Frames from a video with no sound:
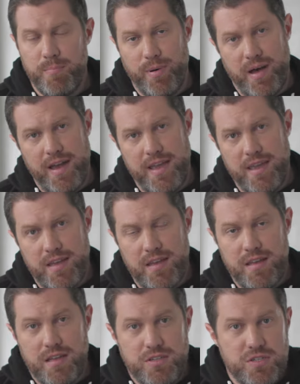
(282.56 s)
by
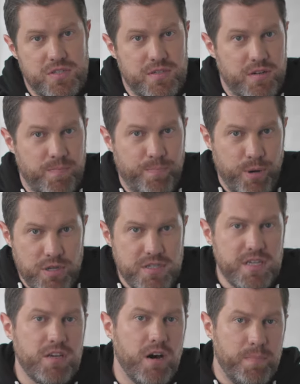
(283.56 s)
just
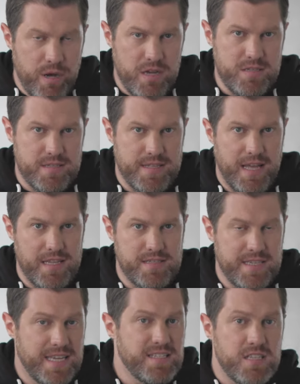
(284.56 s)
putting your
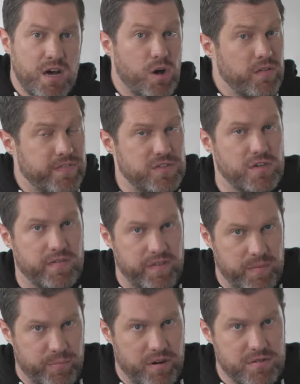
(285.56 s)
personality into the whole
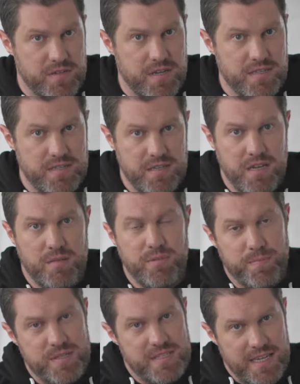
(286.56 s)
photography process,
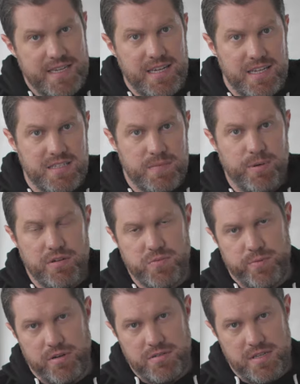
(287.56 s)
but particularly into
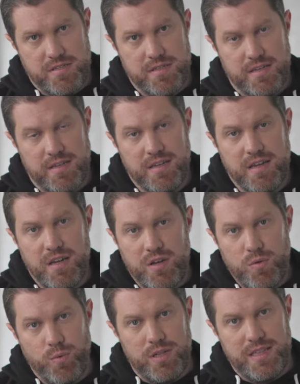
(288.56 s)
post-processing,
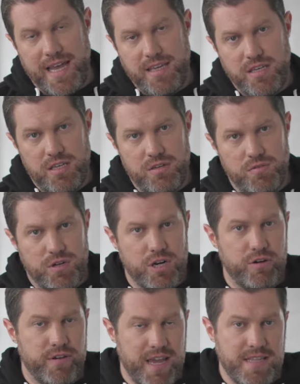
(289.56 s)
will let you
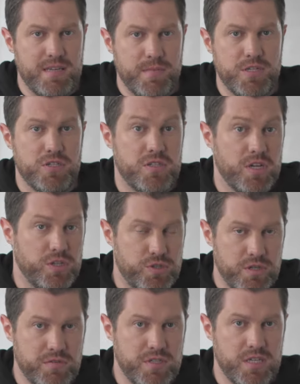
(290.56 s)
create images that are
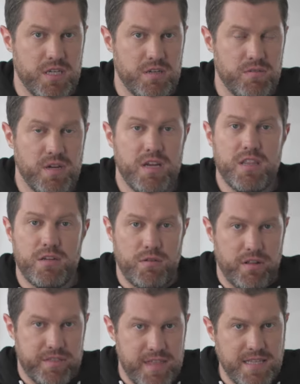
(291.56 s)
true to you, they're
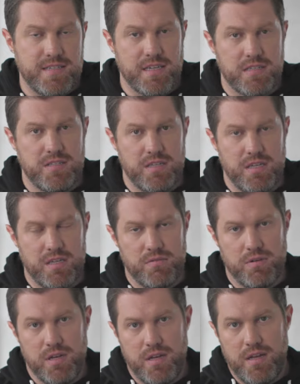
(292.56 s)
authentic to you,